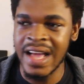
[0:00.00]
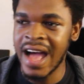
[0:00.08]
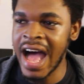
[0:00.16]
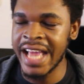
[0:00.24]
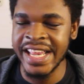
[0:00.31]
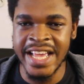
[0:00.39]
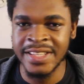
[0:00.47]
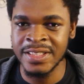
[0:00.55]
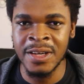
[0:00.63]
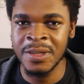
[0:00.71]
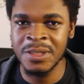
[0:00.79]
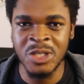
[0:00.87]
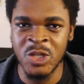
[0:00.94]
our A I is not
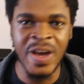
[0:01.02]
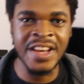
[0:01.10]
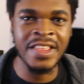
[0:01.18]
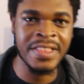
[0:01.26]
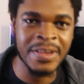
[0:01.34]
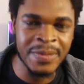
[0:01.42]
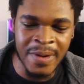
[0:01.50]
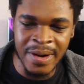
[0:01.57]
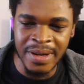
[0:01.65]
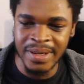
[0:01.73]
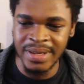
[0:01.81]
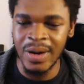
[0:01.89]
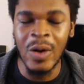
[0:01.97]
going to do anything wrong.
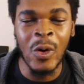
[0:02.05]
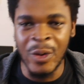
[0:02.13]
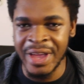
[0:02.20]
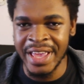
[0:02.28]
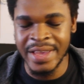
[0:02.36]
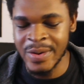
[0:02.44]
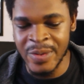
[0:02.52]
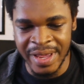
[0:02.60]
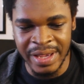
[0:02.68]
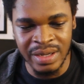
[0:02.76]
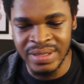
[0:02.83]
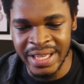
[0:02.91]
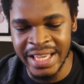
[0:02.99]
Okay,
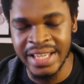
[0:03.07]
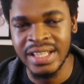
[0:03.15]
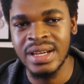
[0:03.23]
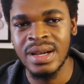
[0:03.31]
okay, okay.